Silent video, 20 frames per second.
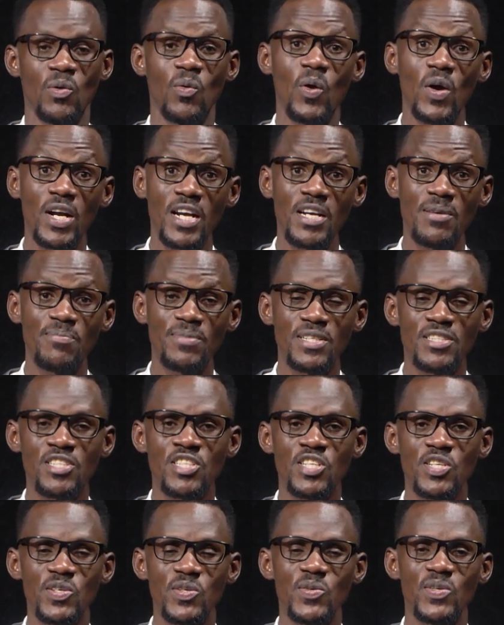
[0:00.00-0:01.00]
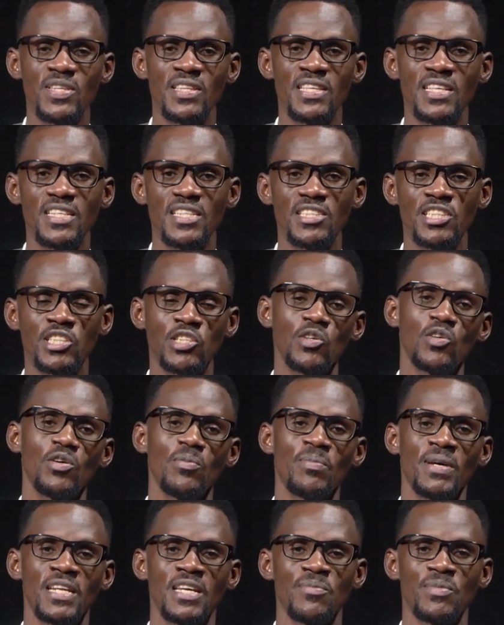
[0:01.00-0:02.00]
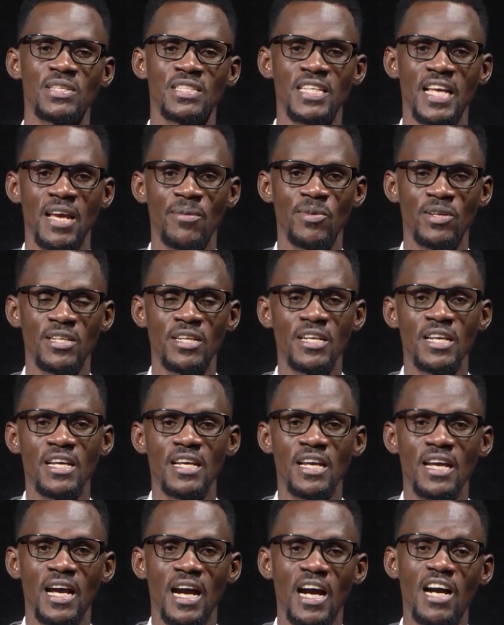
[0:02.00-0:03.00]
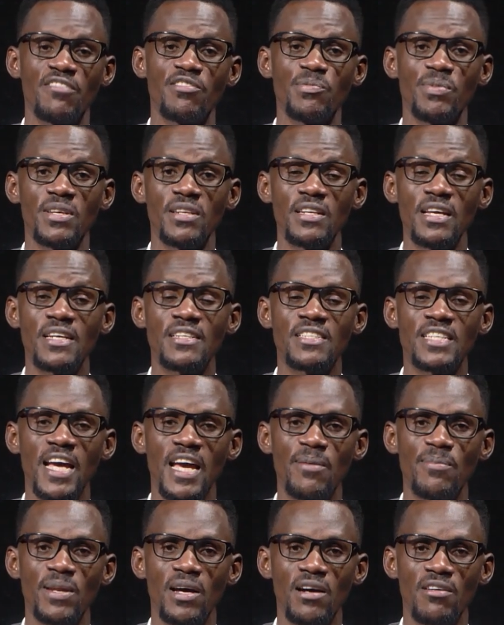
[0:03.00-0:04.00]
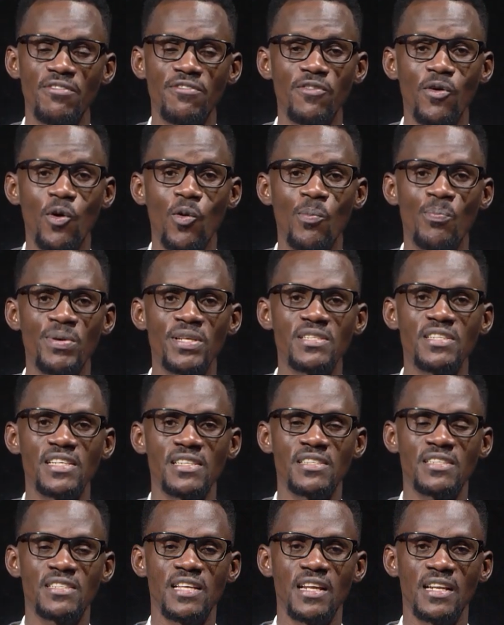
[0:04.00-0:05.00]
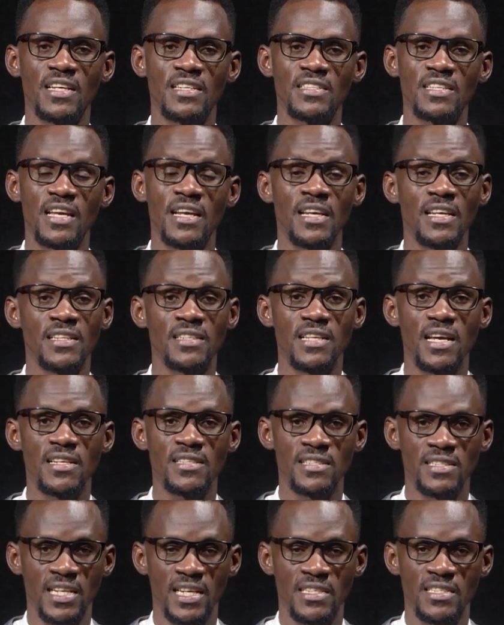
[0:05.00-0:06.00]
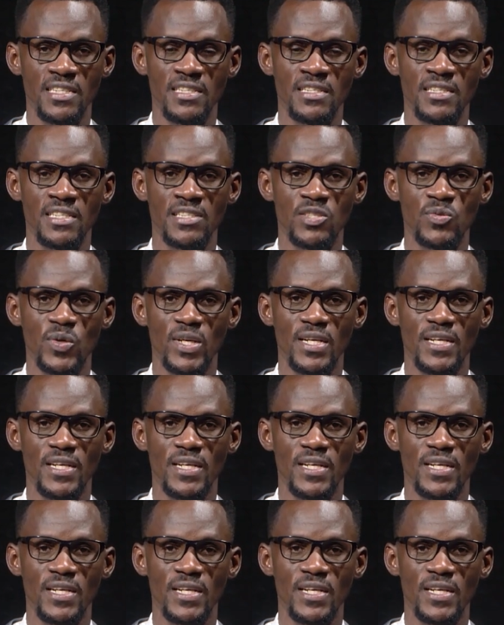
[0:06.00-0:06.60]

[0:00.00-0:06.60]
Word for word: Welcome to the show. My name is Simon. have you been? A time now for business. Let's get started this week.